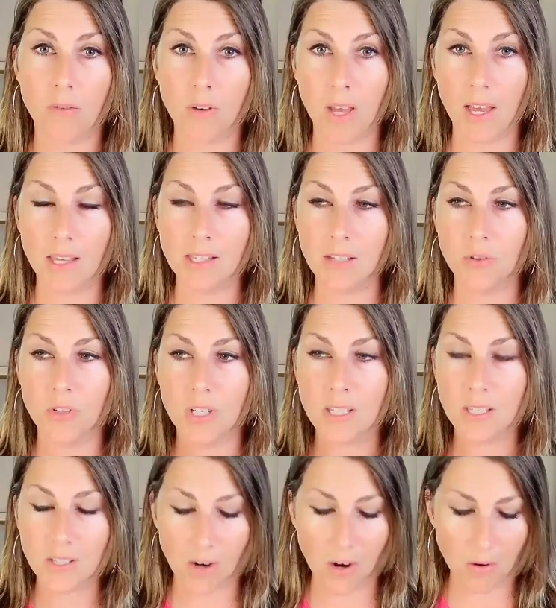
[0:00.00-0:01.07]
Okay, so
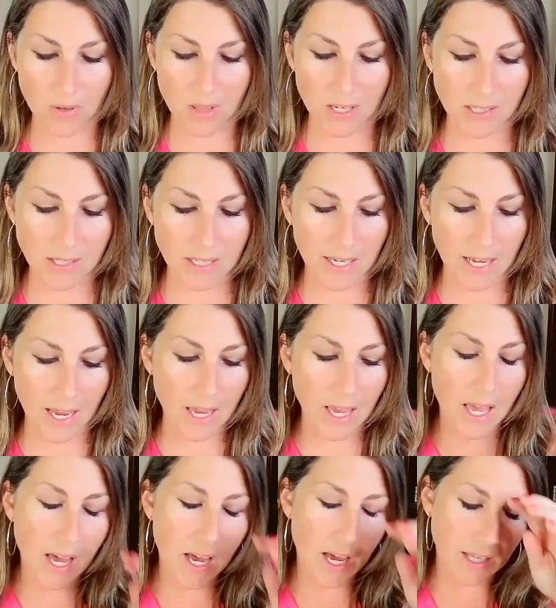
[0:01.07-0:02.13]
just start with us today,
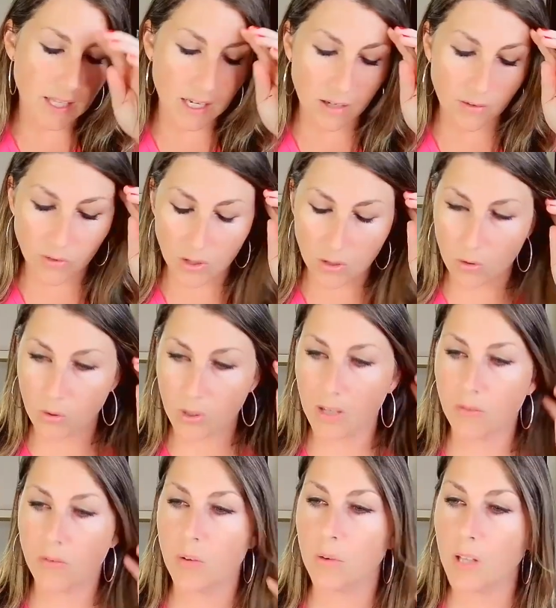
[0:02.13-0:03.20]
and then if
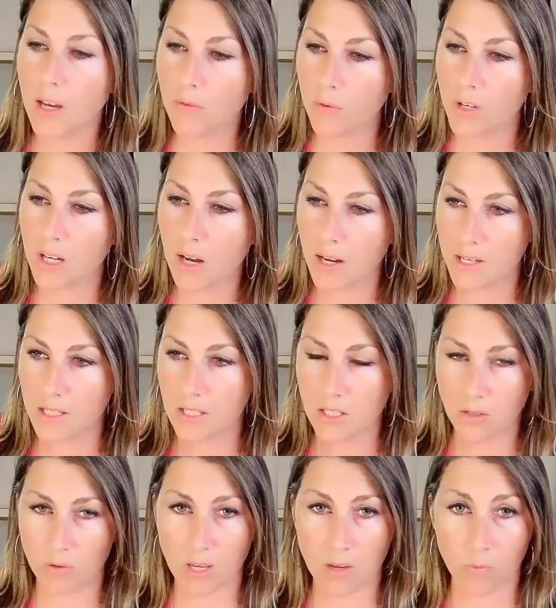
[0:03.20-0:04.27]
you love what God is
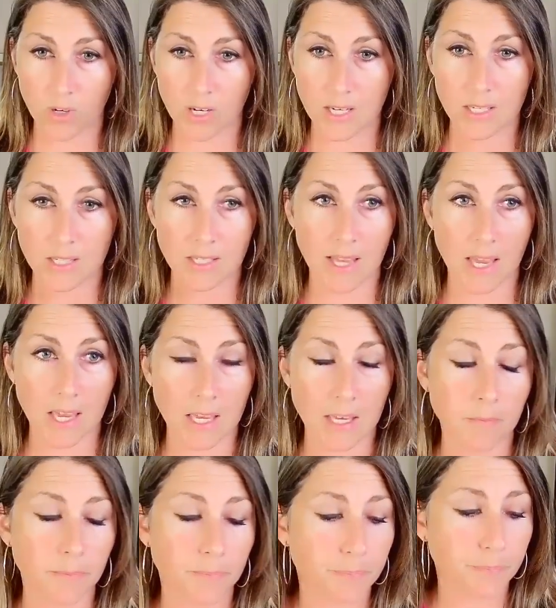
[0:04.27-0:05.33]
doing and what He's saying